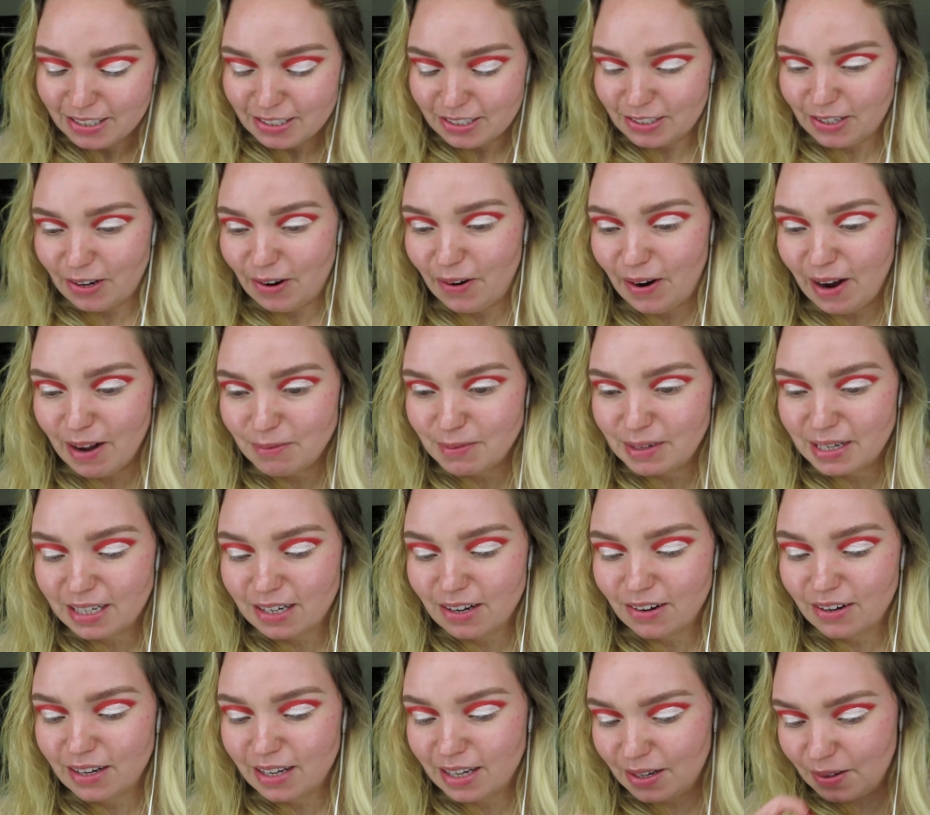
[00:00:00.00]
So I'm gonna
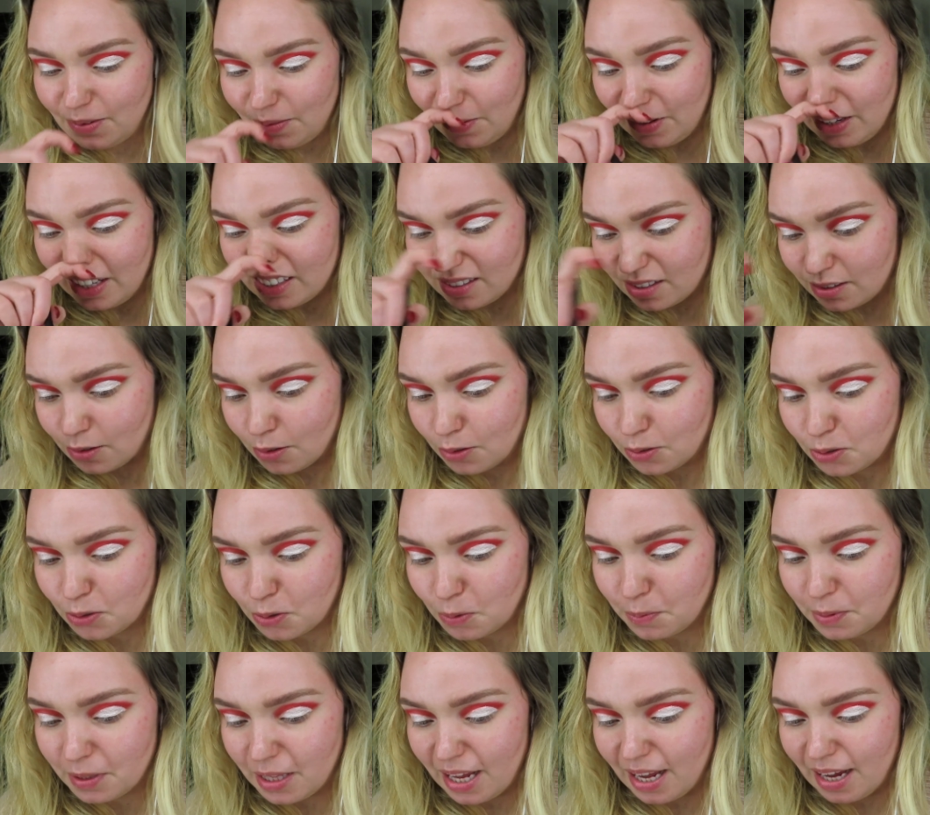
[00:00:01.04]
go in with
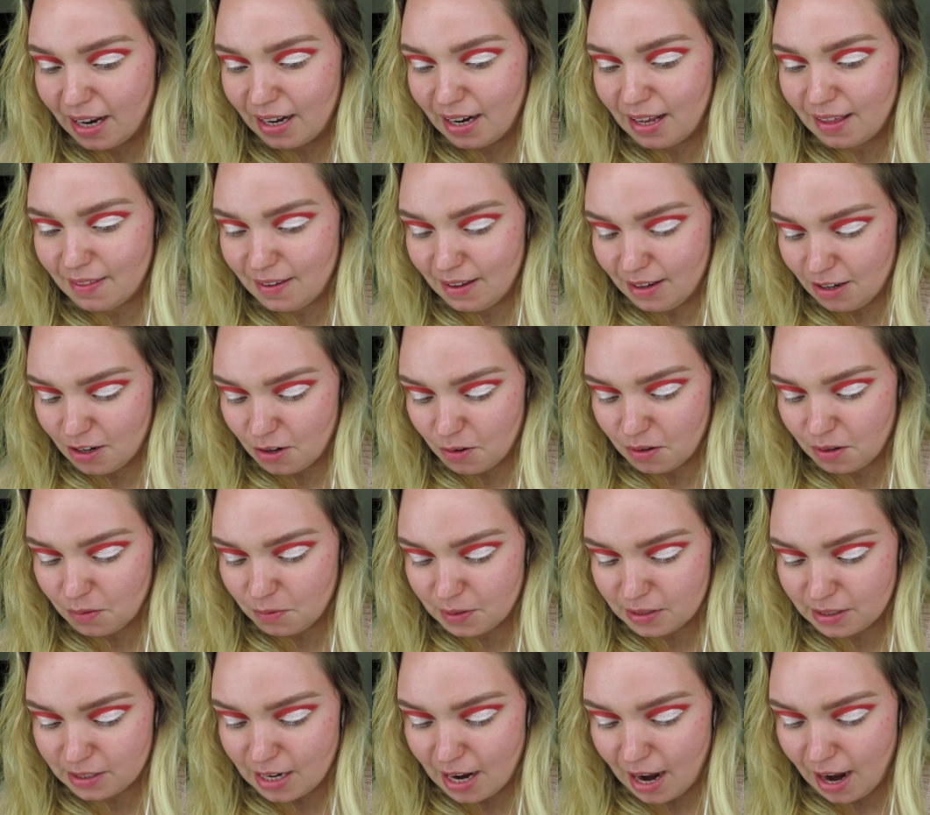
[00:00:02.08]
Social Blade and then go in
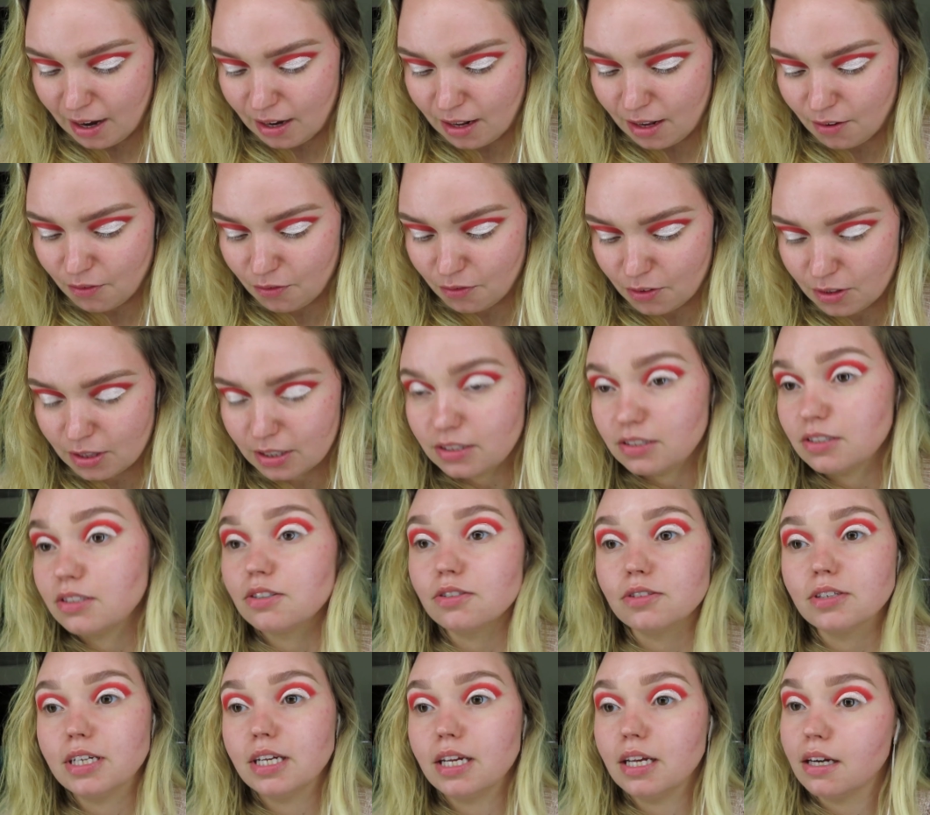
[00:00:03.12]
with Daddy for this
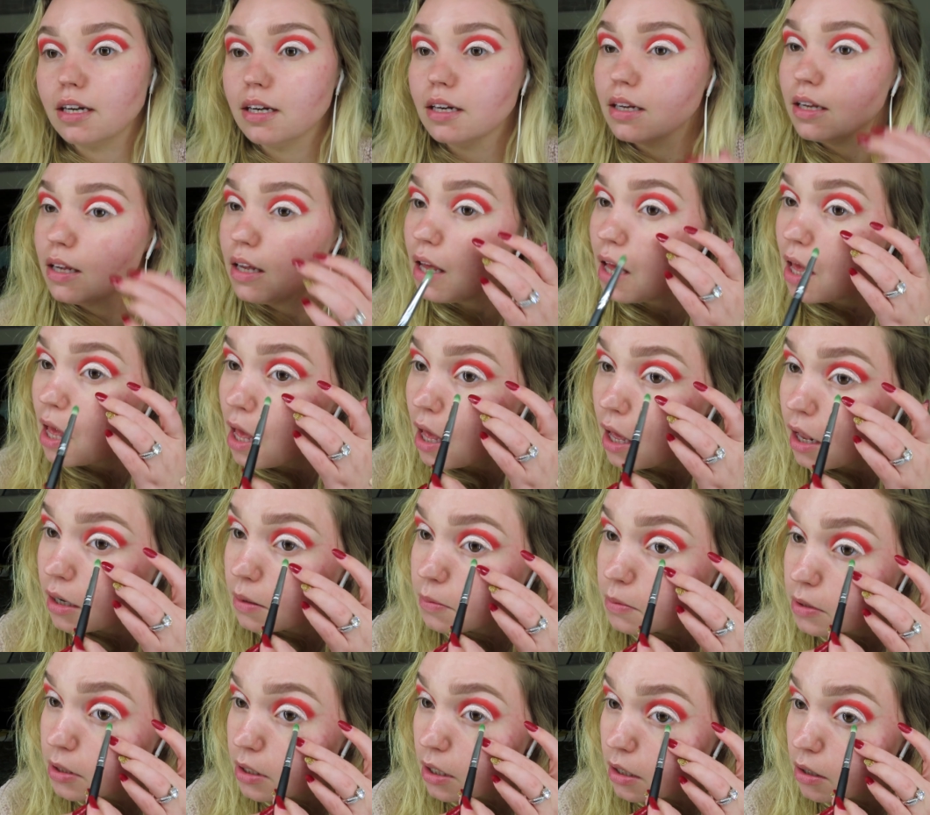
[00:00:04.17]
green.
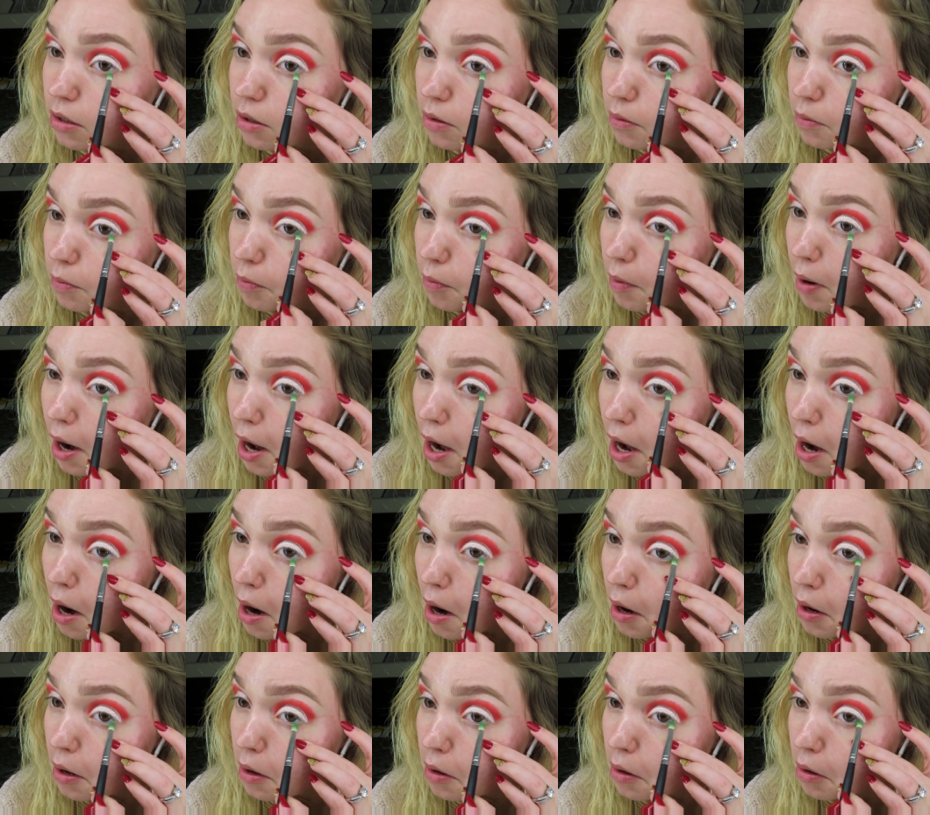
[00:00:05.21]
I'm just gonna go right
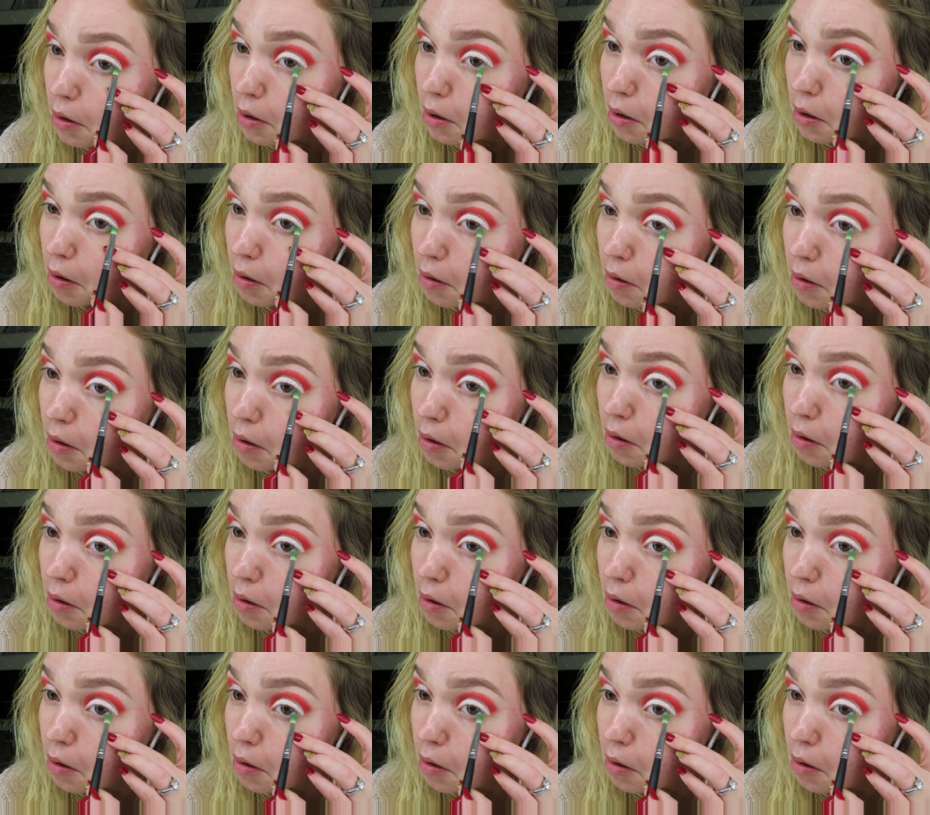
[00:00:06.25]
under